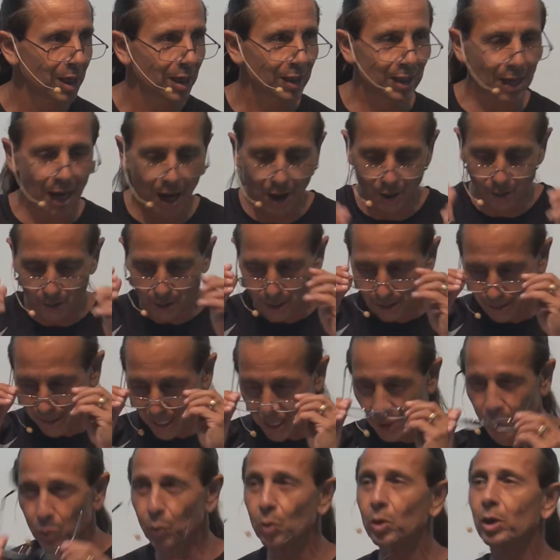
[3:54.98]
Now,
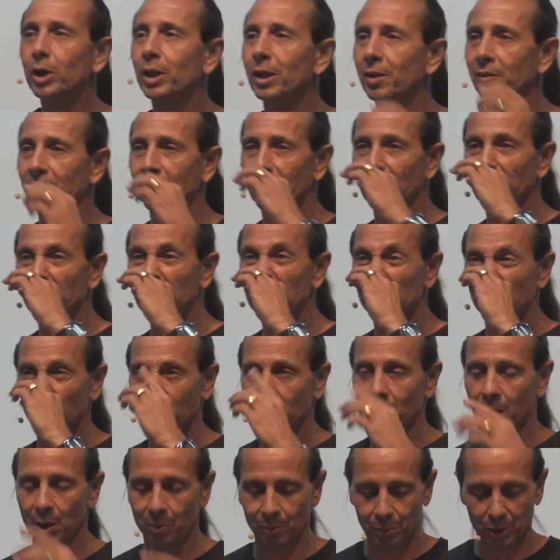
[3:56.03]
that's where
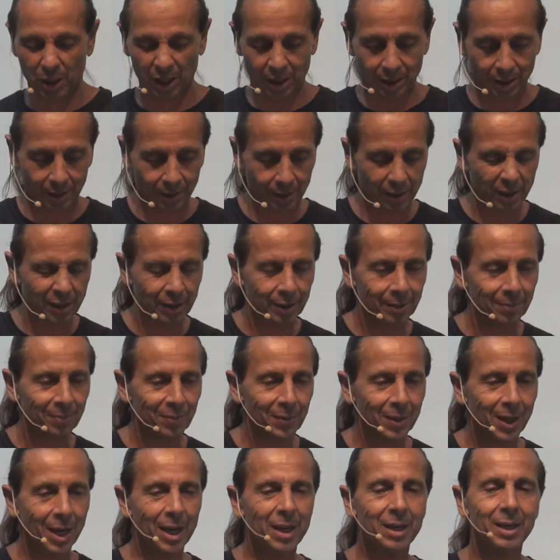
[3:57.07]
conviction comes in.
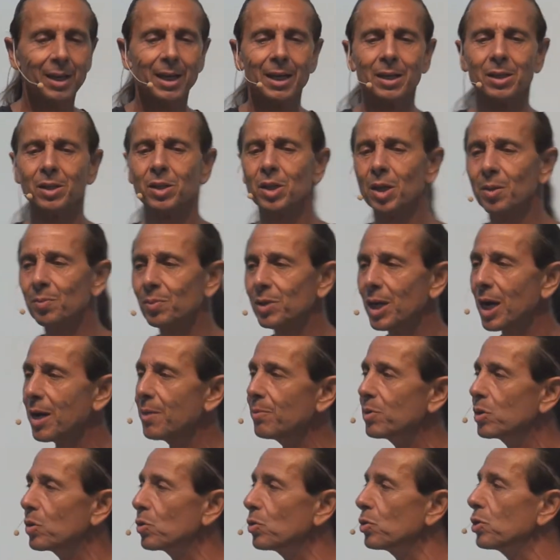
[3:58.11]
And, and
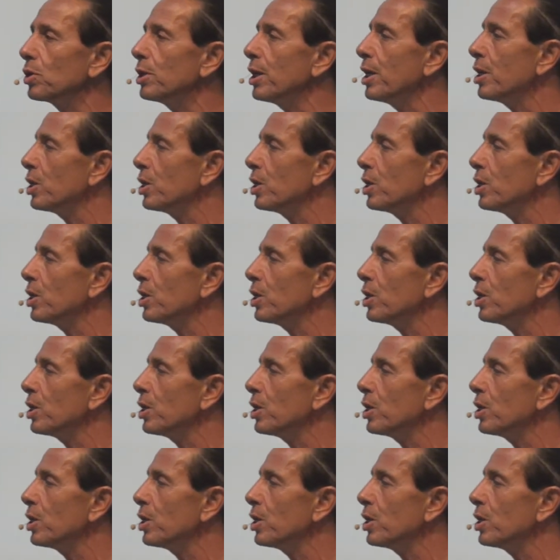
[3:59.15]
sometimes there's